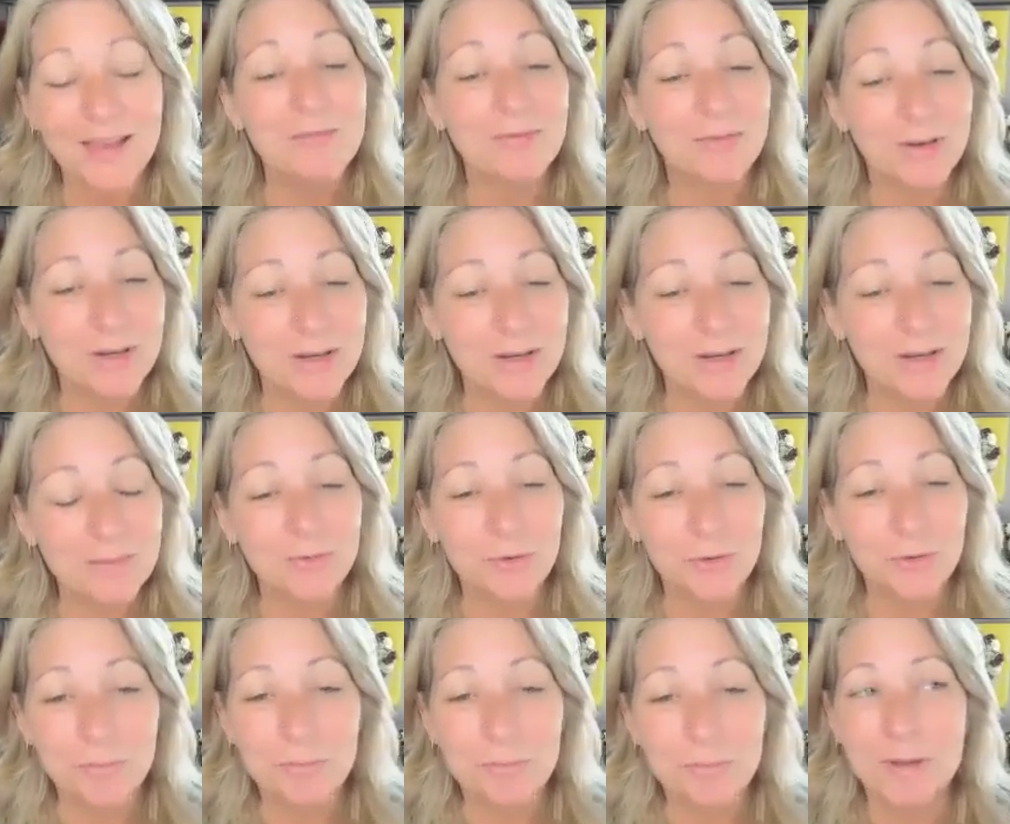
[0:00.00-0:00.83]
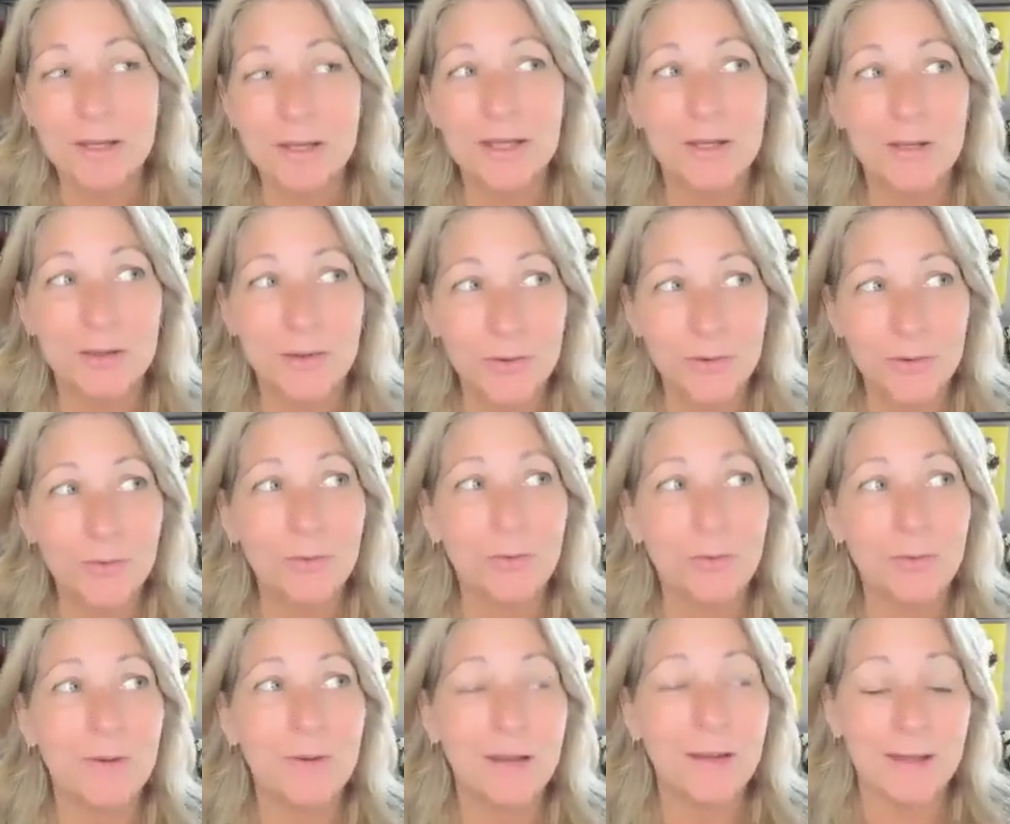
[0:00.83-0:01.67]
Freedom to be
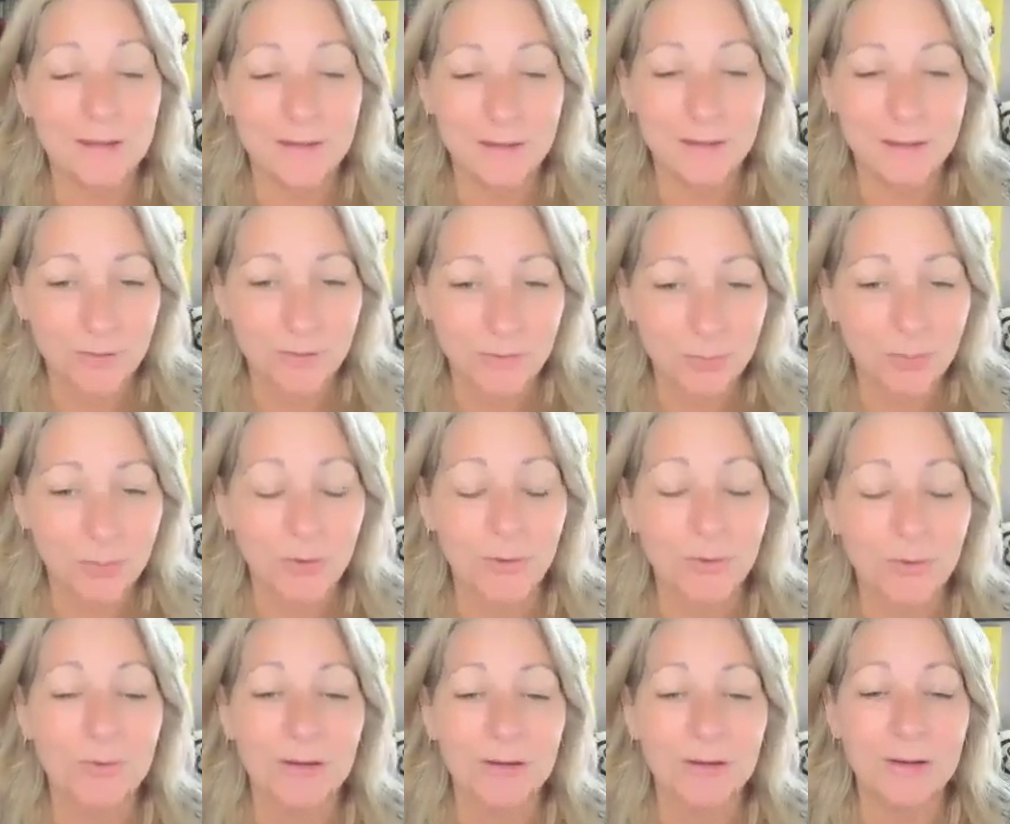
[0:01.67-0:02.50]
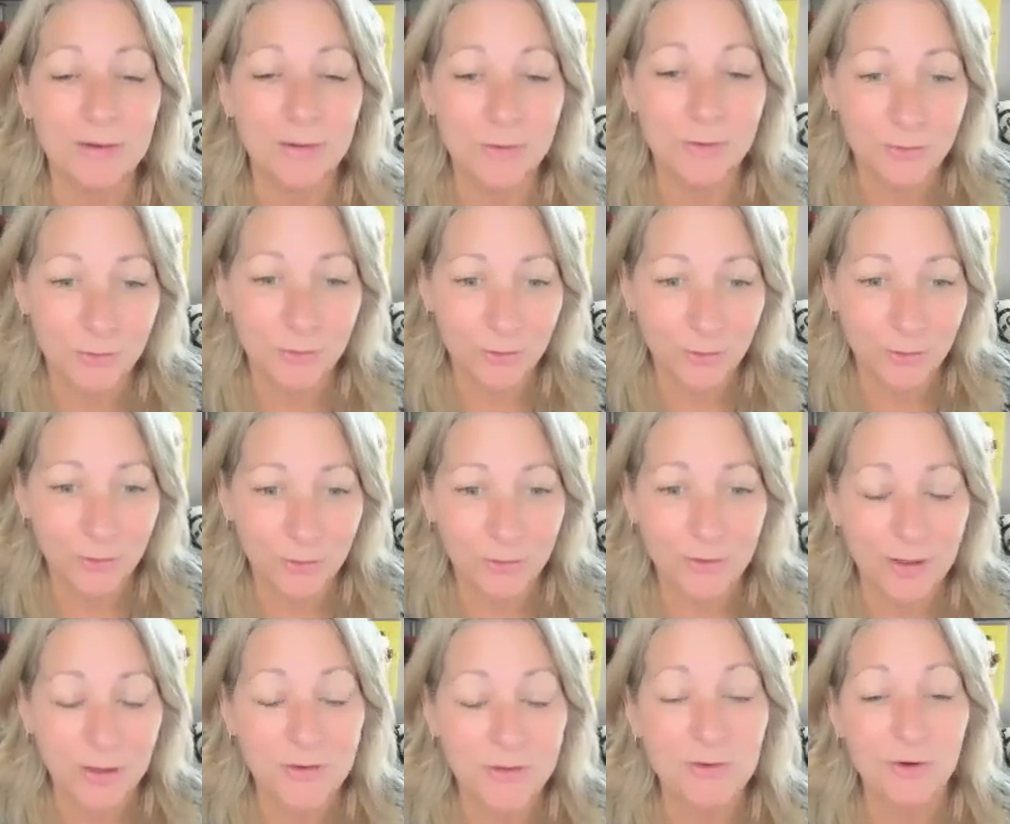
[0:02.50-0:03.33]
you in this world and this
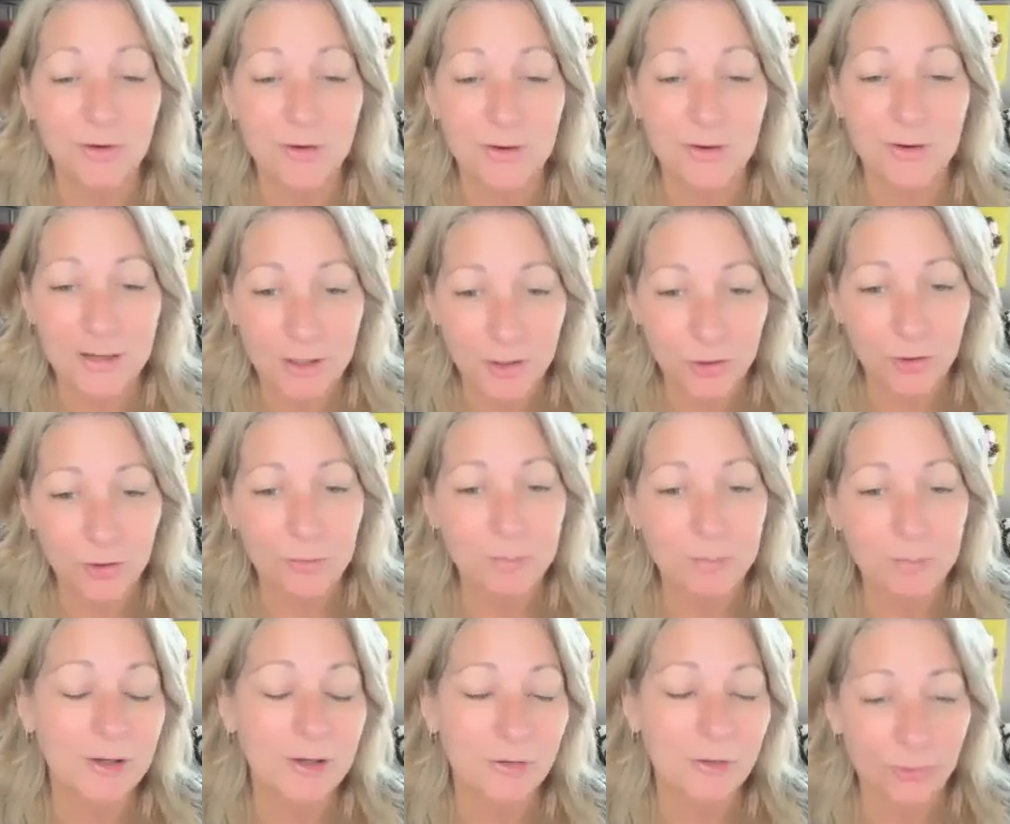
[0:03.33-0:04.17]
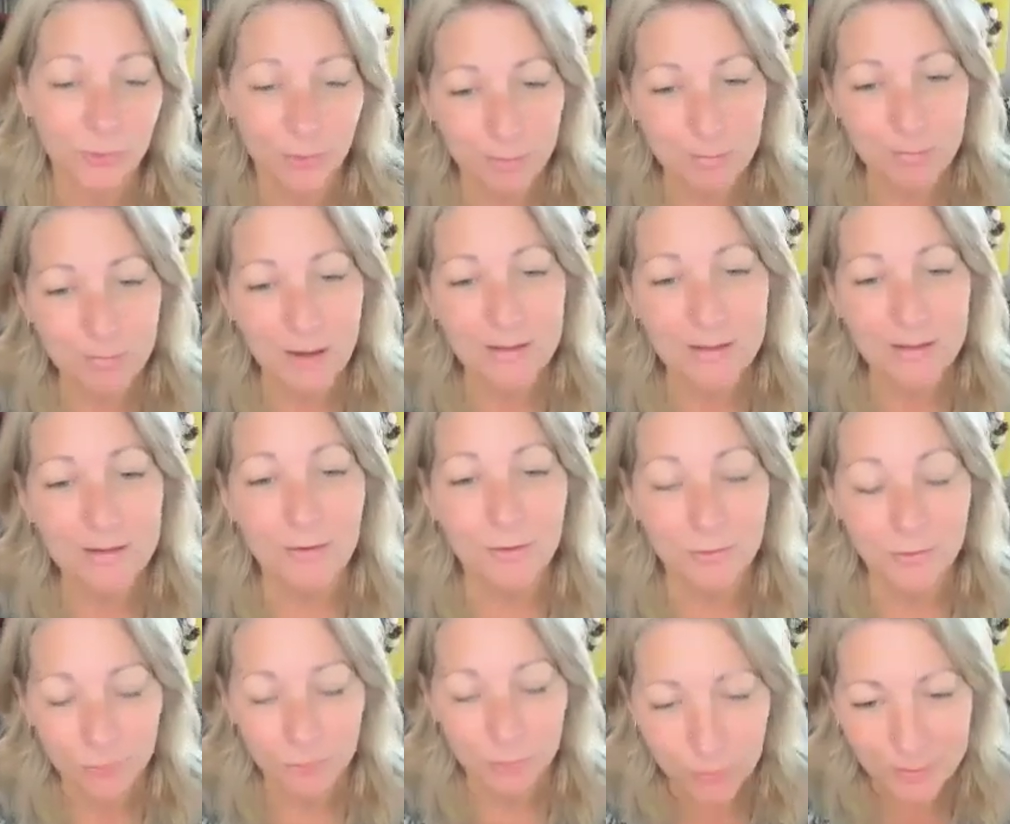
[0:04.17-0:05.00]
earth, and you're here because you are meant
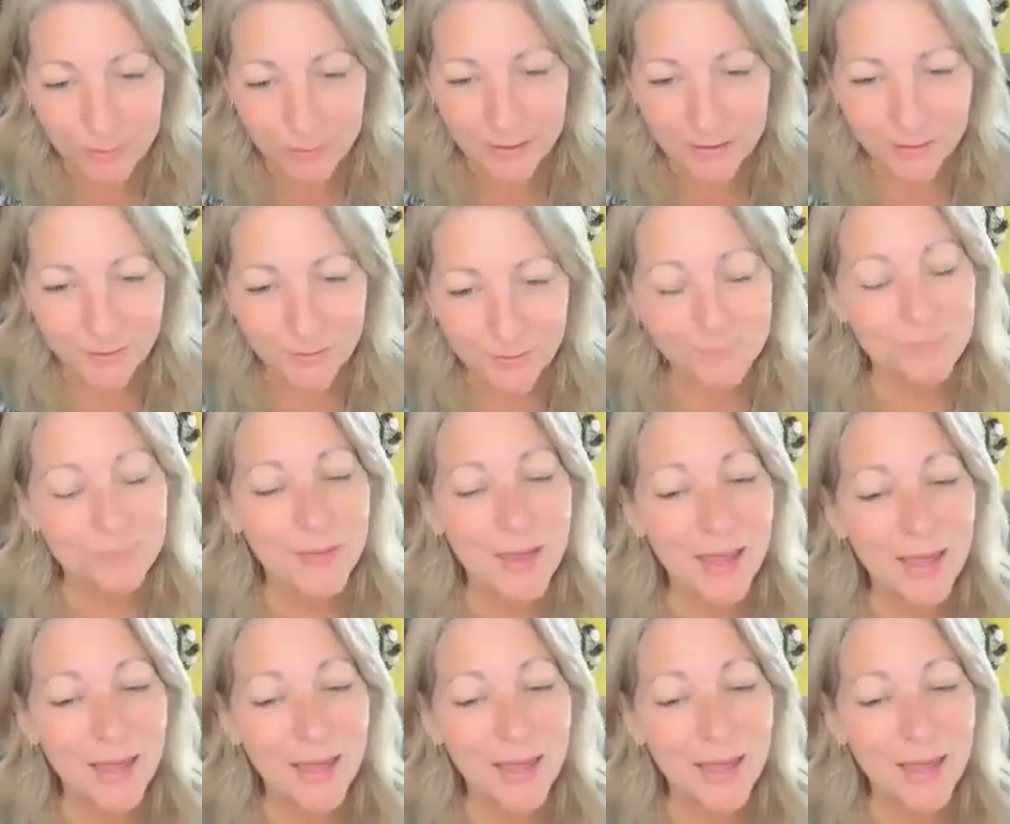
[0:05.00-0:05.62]
to be here.